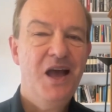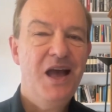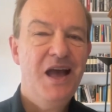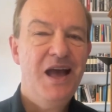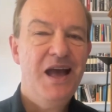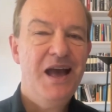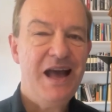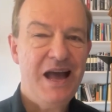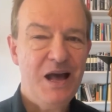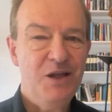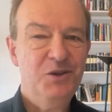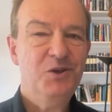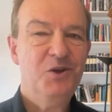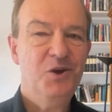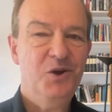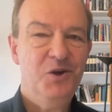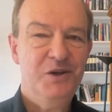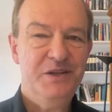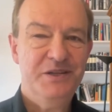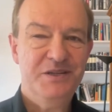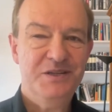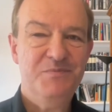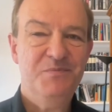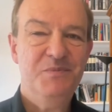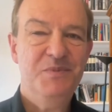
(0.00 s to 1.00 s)

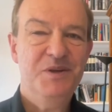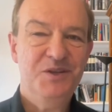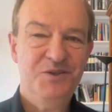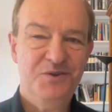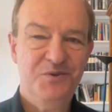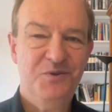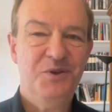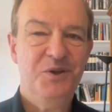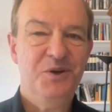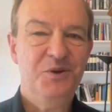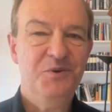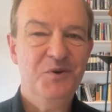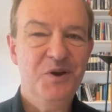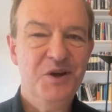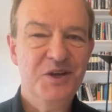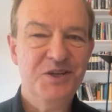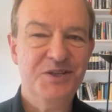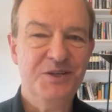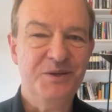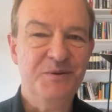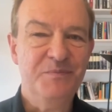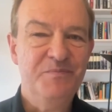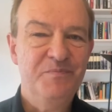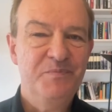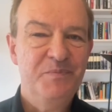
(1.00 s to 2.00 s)
Alcoholism is on the
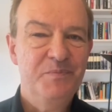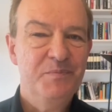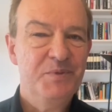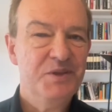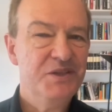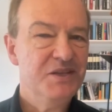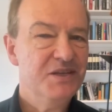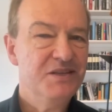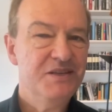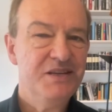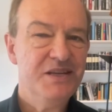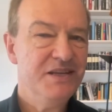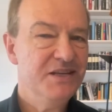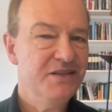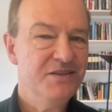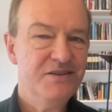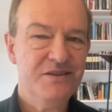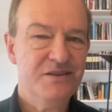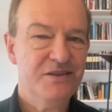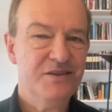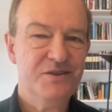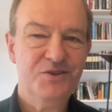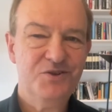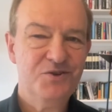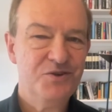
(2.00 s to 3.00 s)
horizon, but this
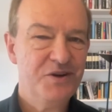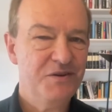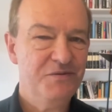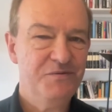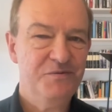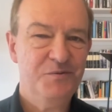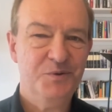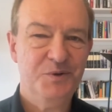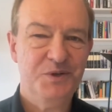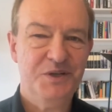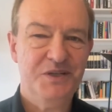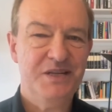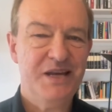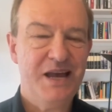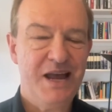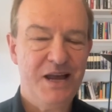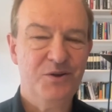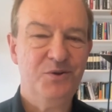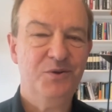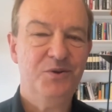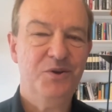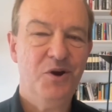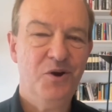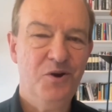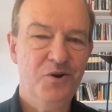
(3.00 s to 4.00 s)
isn't a straightforward
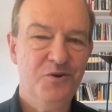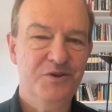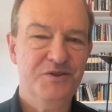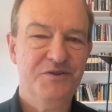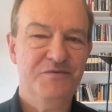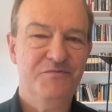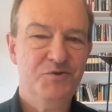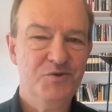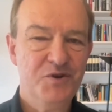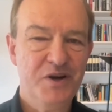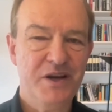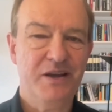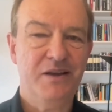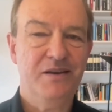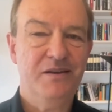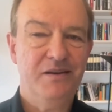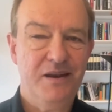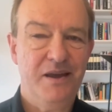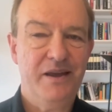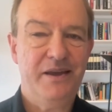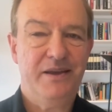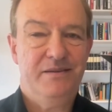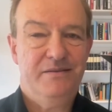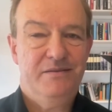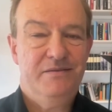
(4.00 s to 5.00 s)
attack on the horrors of drink,
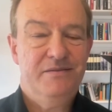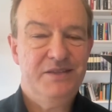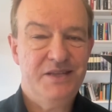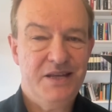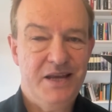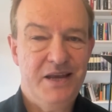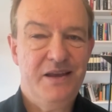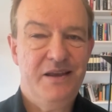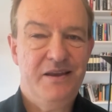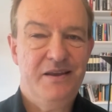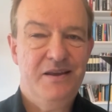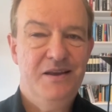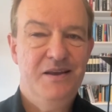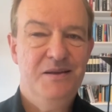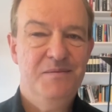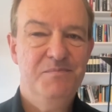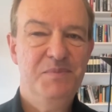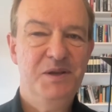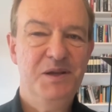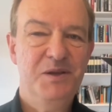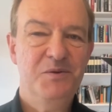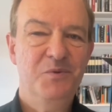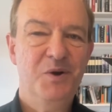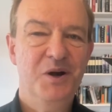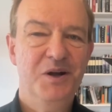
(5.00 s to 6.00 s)
like, say,
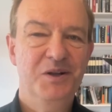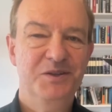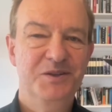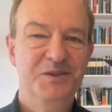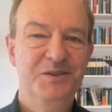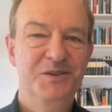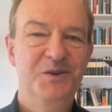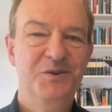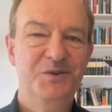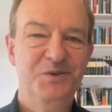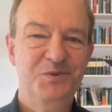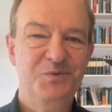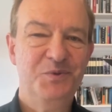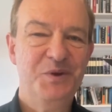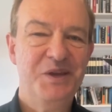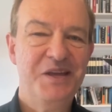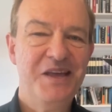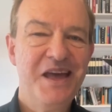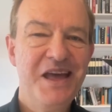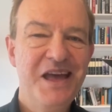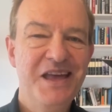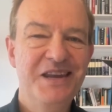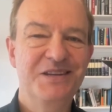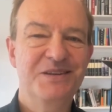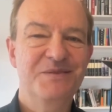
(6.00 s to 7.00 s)
Billy Wilder's Lost
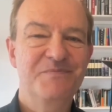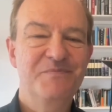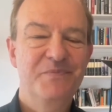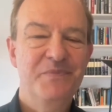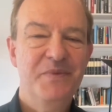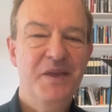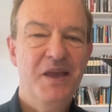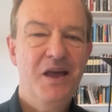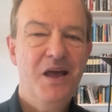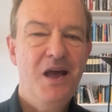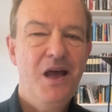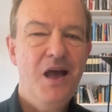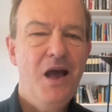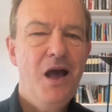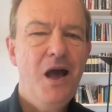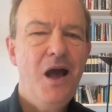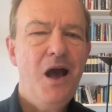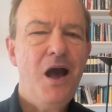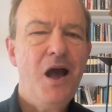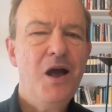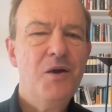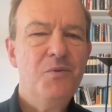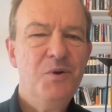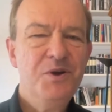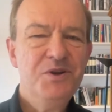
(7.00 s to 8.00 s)
Weekend.
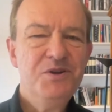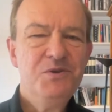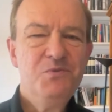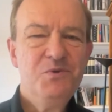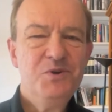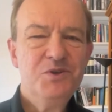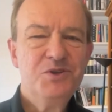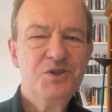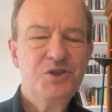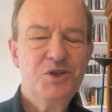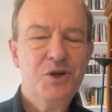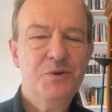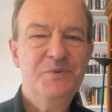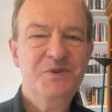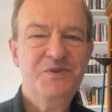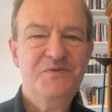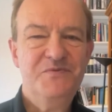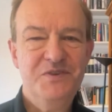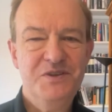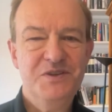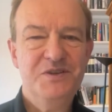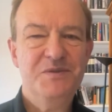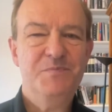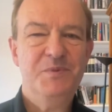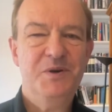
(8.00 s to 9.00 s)
I wonder what Thomas
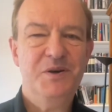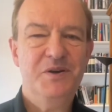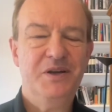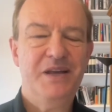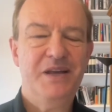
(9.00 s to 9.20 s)
Vinterberg